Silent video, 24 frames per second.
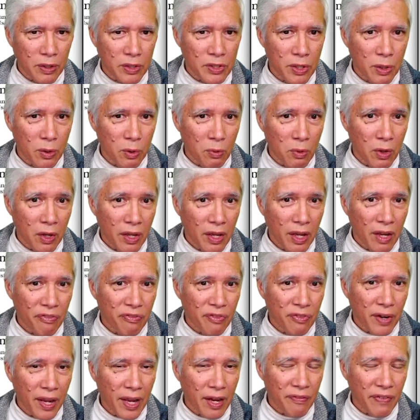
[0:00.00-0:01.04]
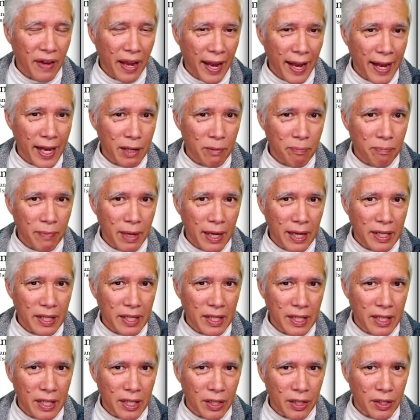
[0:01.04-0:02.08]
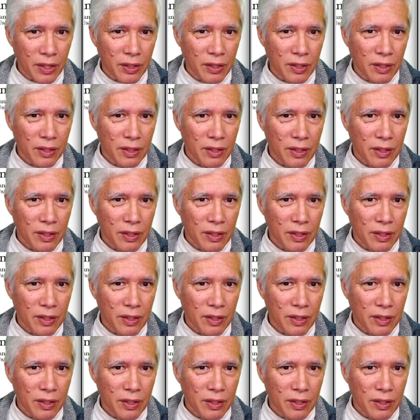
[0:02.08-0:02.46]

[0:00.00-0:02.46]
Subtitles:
So if we have @main here,